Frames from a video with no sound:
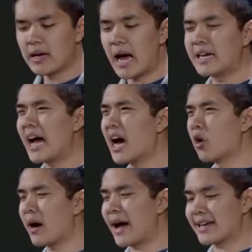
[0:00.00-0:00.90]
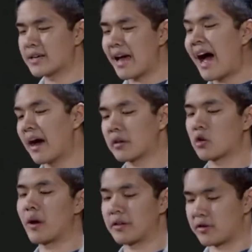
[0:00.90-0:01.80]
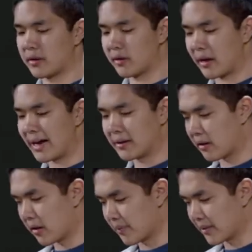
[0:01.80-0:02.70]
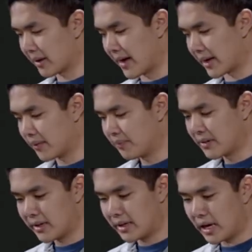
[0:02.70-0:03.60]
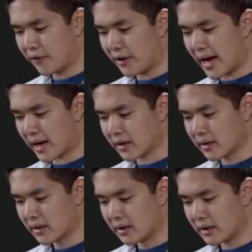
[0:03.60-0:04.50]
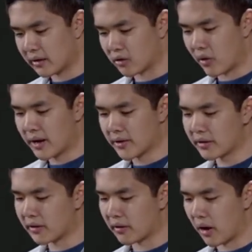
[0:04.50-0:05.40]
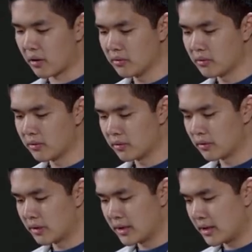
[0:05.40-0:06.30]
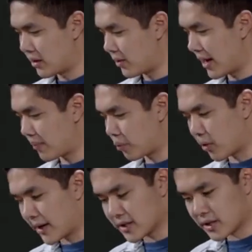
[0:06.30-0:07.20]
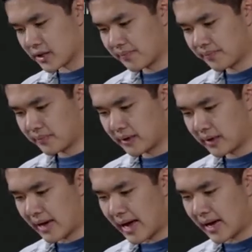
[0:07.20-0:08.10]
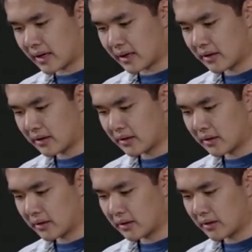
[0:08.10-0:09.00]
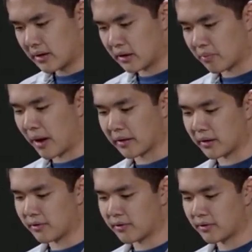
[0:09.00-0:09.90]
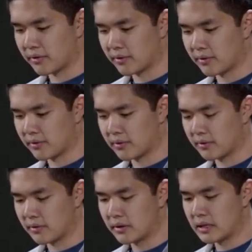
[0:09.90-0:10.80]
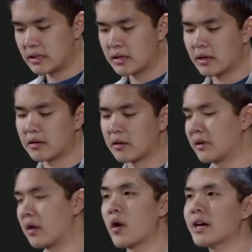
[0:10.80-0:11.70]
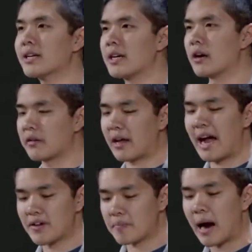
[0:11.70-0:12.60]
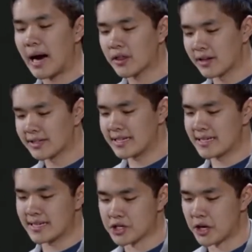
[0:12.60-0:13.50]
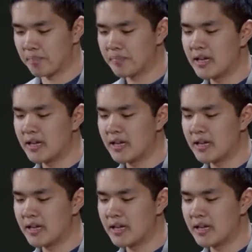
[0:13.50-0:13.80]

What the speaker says: And now I can ask questions. I can say something like, if n is greater than 0, then print n is positive. And so what's going on here is I have a Python condition.